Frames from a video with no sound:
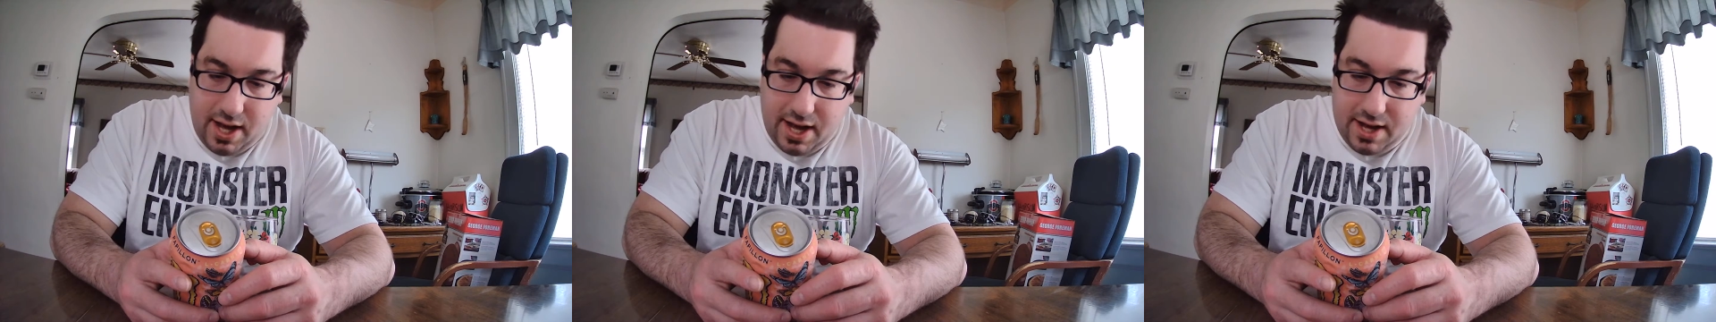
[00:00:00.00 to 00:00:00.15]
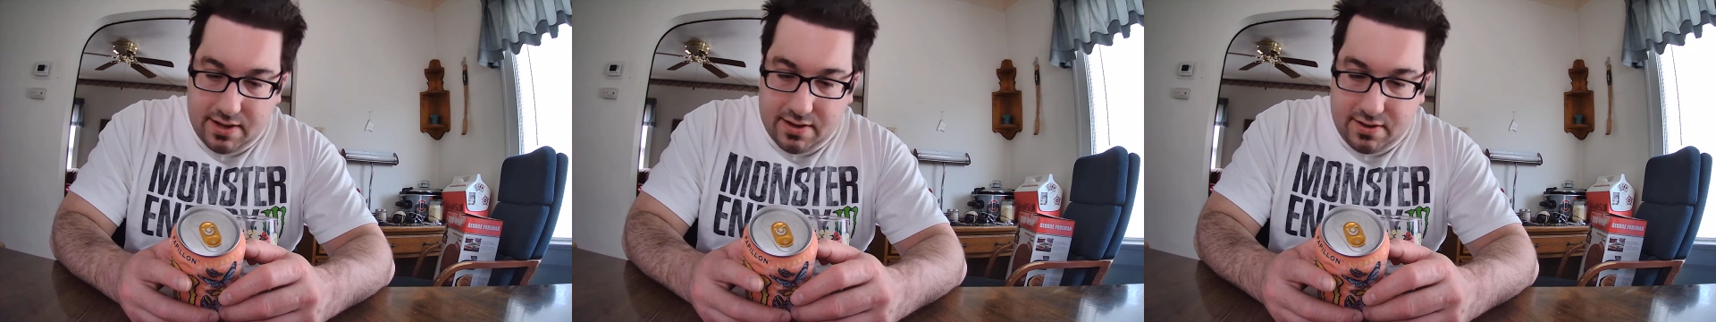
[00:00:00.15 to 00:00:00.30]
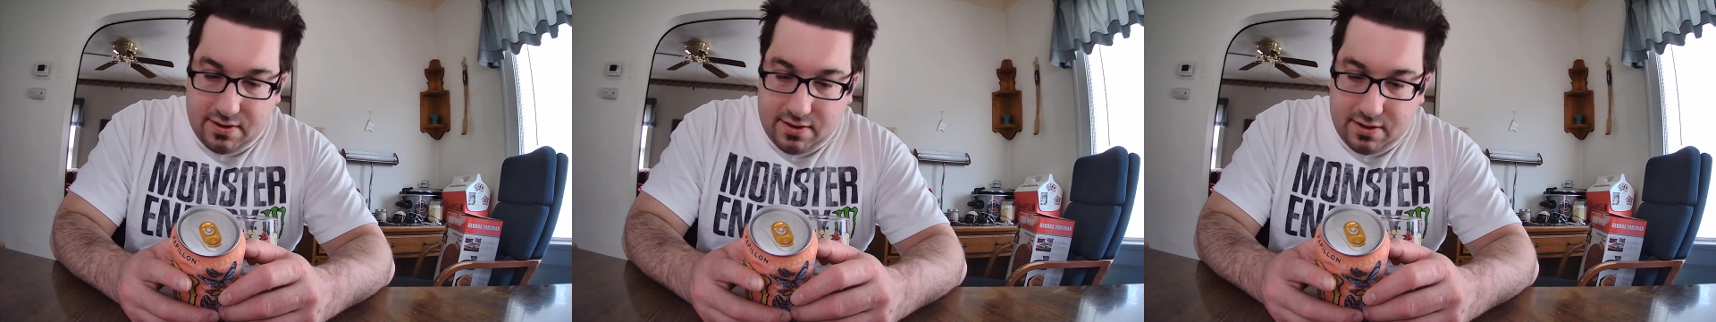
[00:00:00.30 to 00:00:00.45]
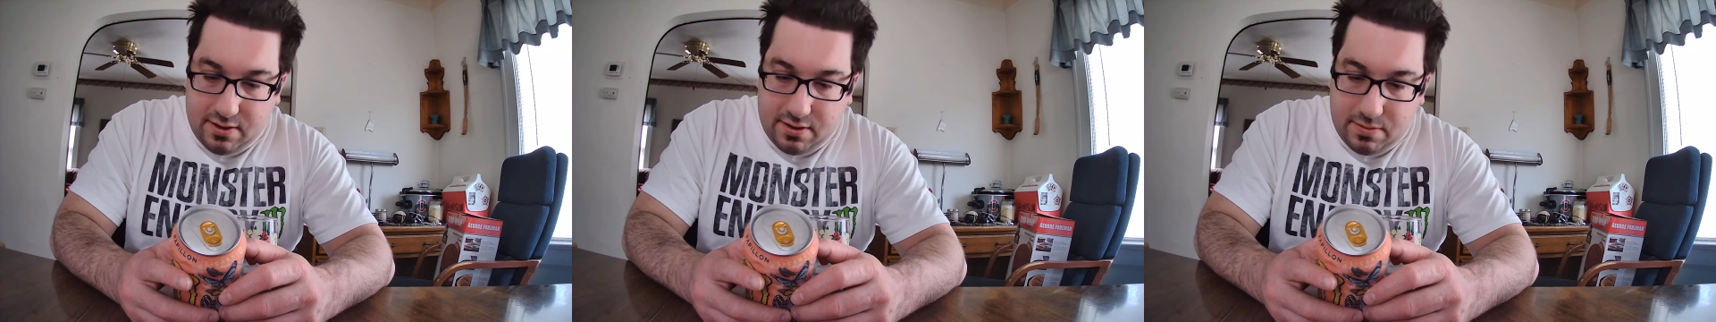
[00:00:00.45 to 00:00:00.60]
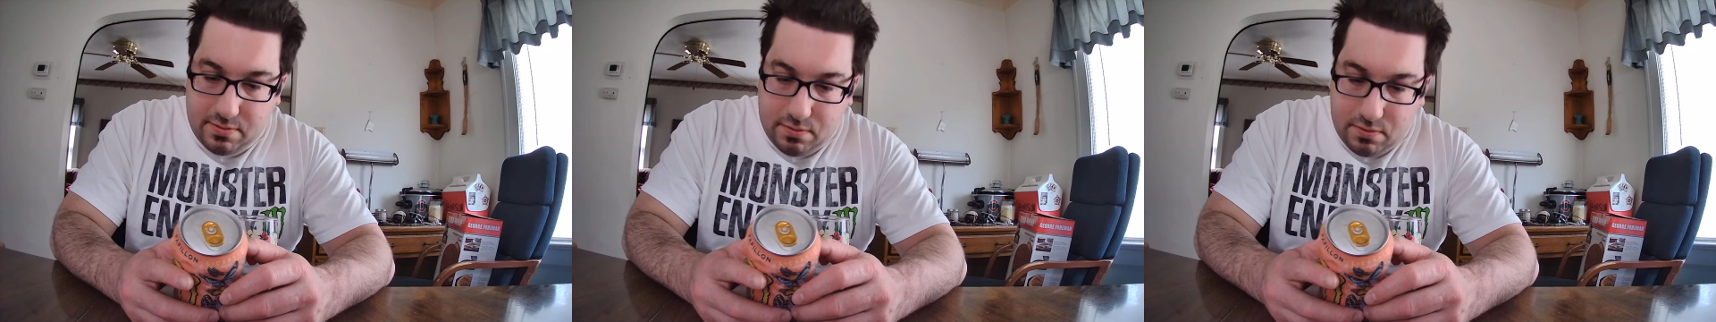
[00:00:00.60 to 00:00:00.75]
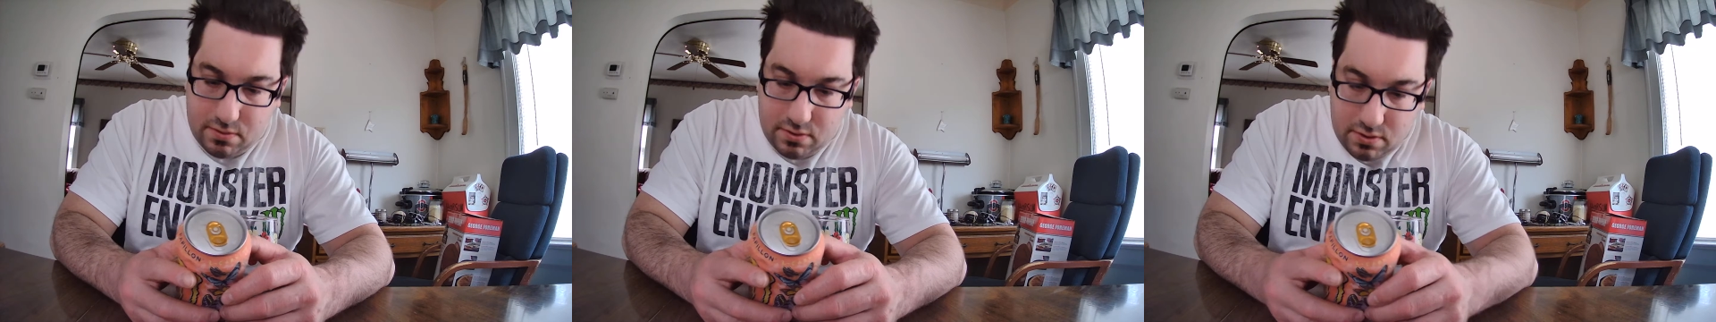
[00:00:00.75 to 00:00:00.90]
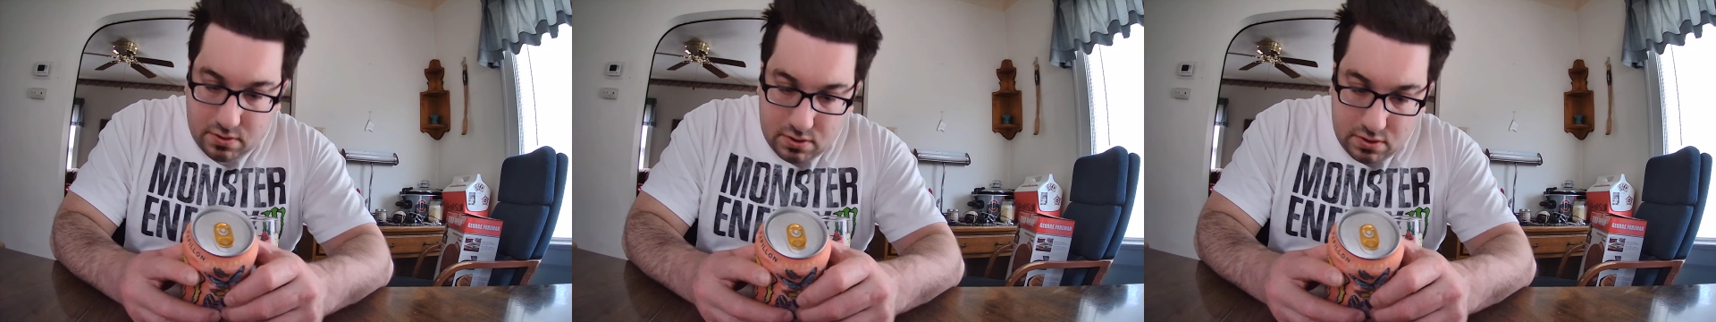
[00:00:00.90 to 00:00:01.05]
as
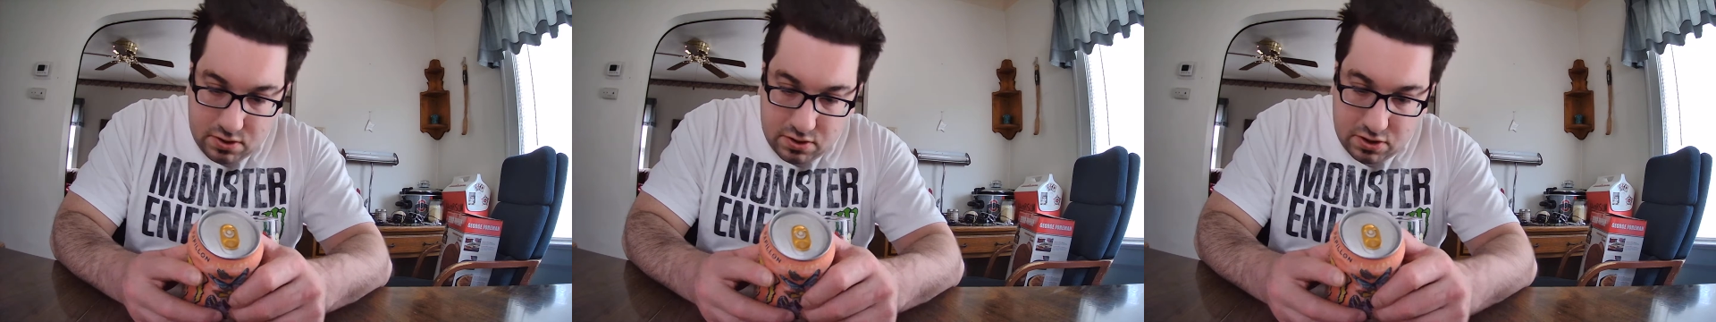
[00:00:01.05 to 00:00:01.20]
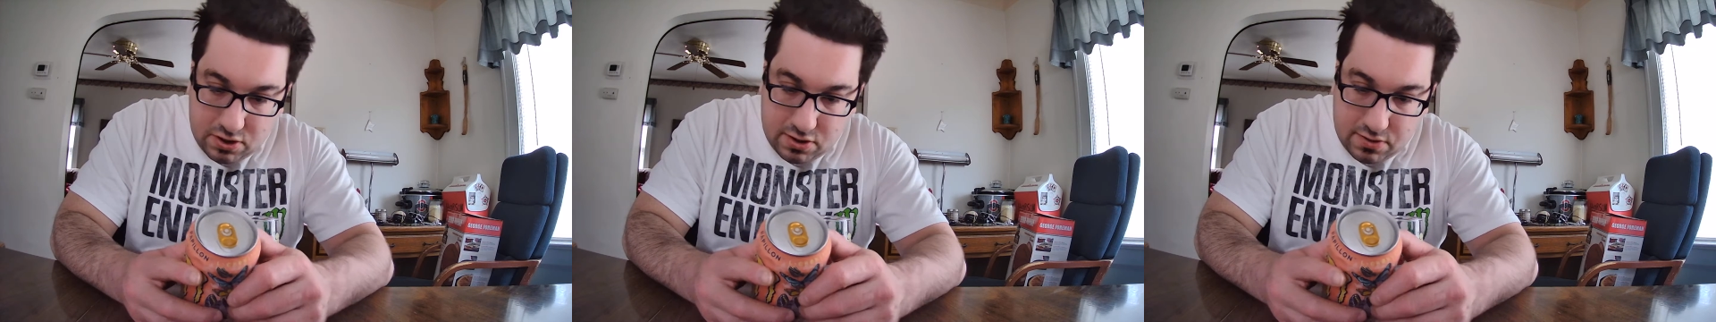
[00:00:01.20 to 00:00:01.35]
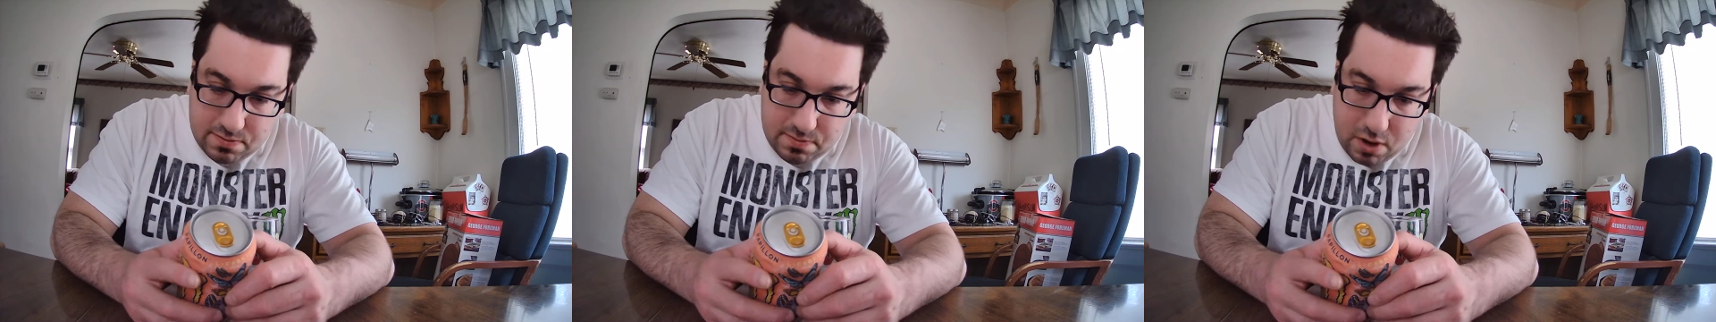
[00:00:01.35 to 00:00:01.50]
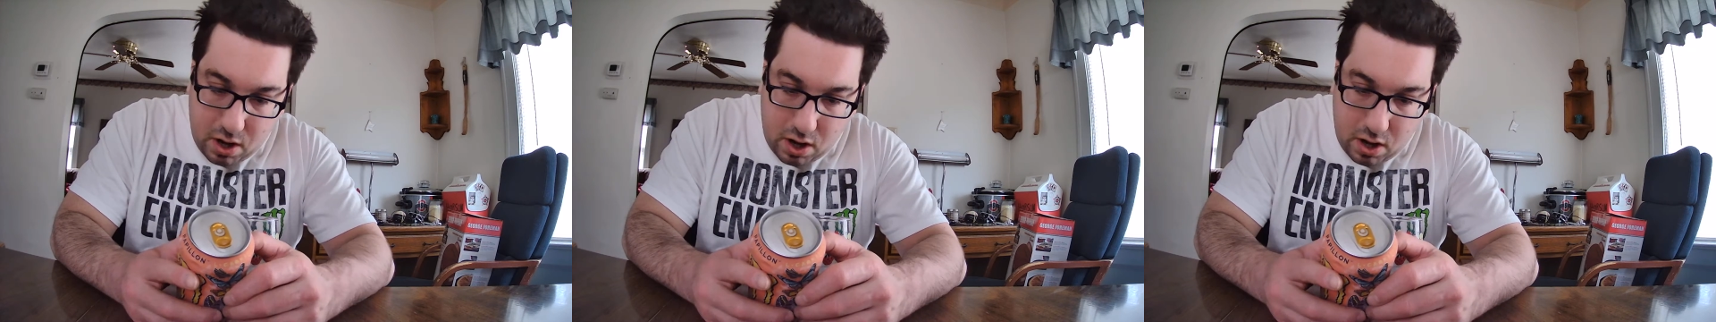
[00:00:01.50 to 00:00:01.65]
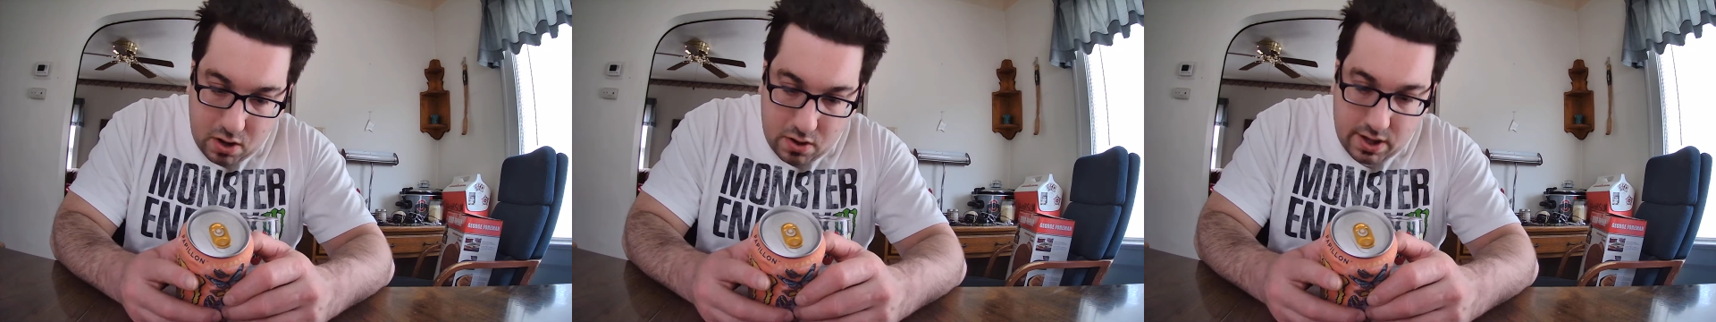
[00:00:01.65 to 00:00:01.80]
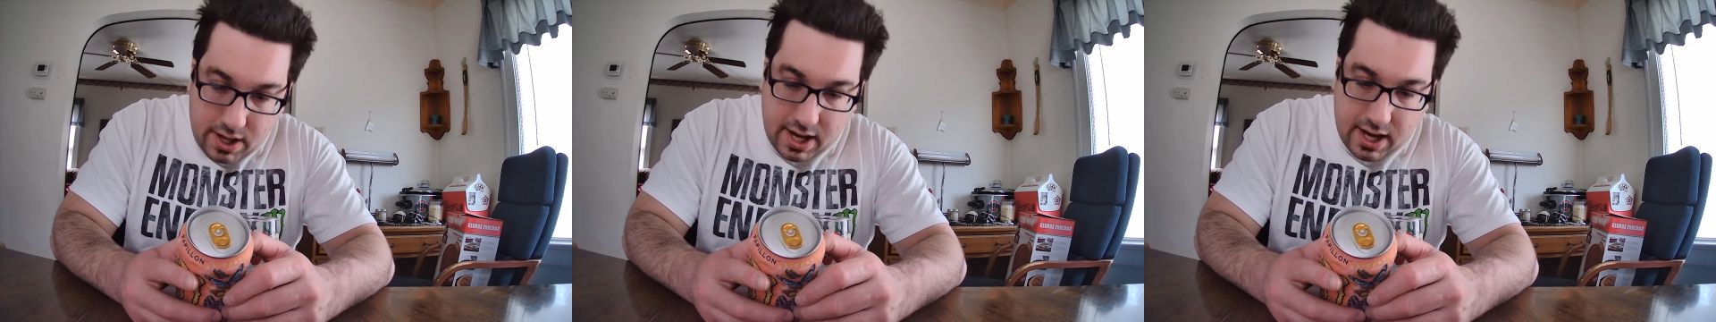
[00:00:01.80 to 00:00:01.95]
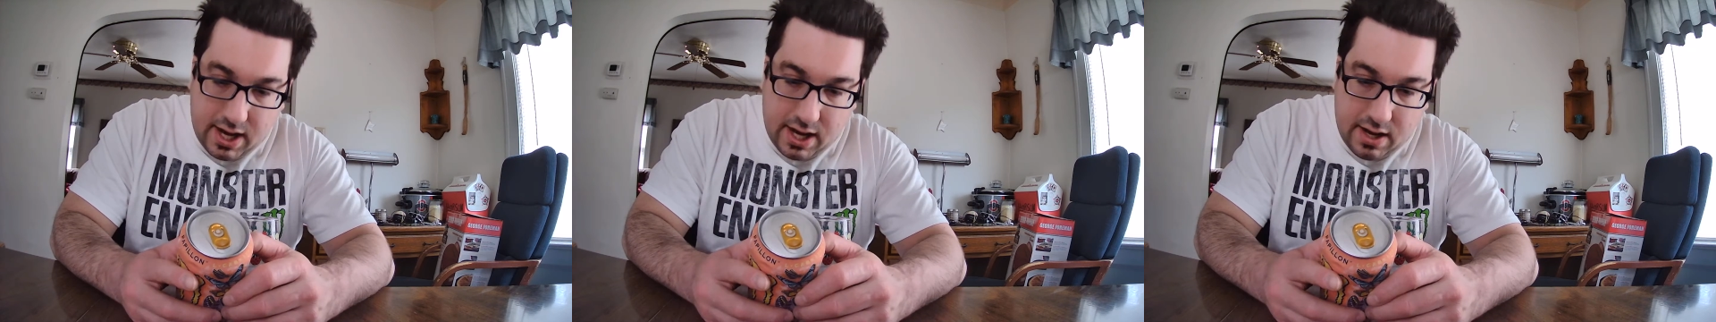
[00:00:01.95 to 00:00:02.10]

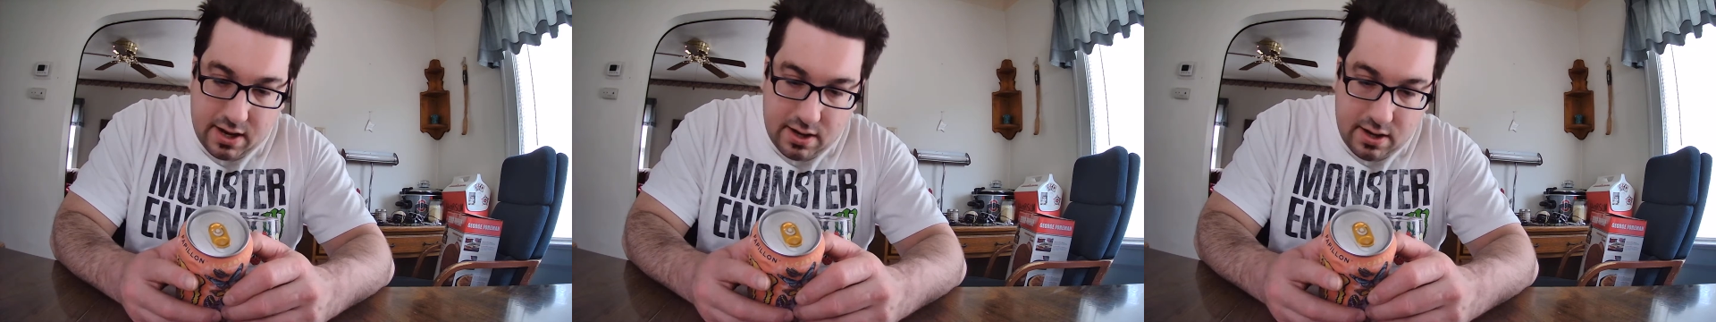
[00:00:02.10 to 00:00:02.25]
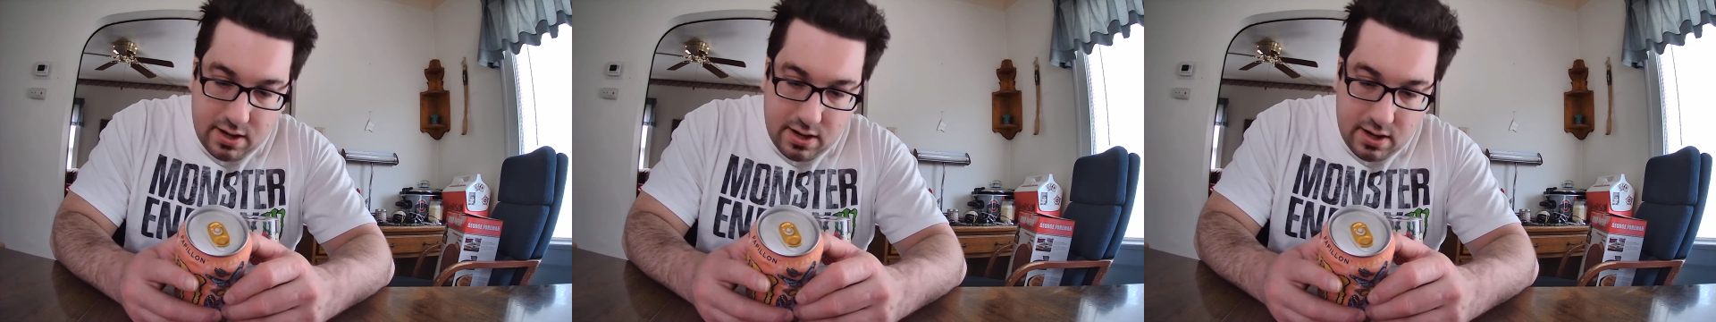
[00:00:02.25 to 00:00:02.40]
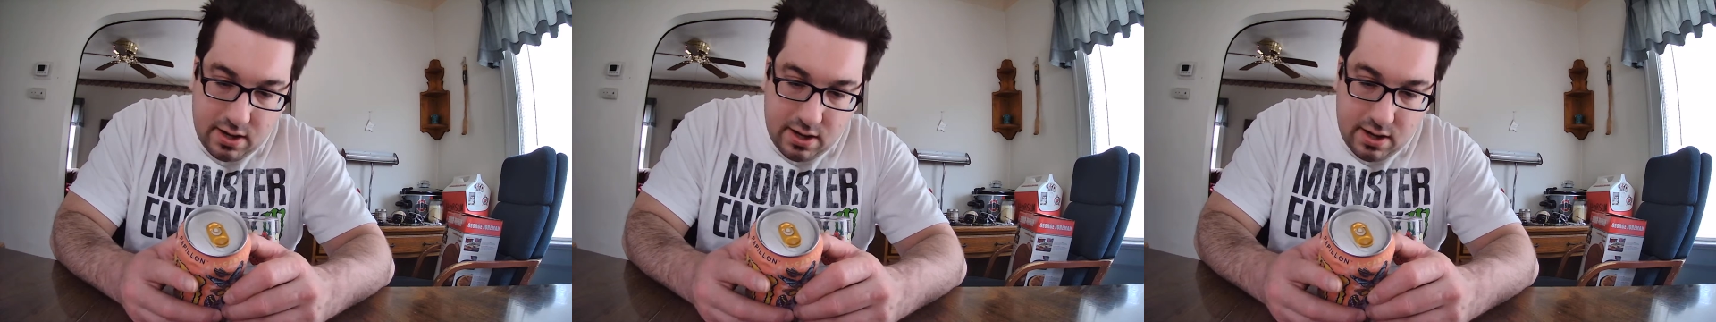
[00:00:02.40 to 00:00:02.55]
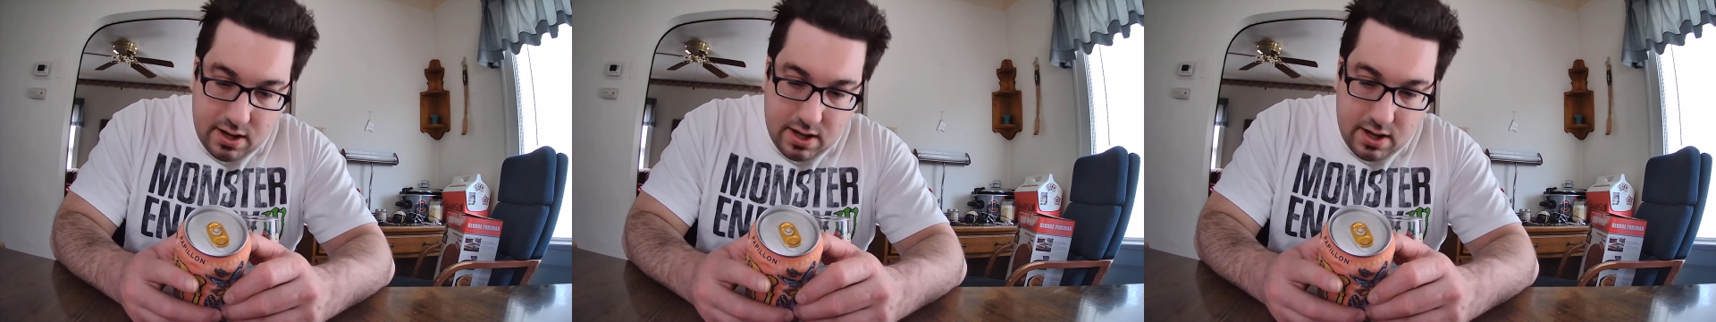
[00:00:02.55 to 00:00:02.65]
small and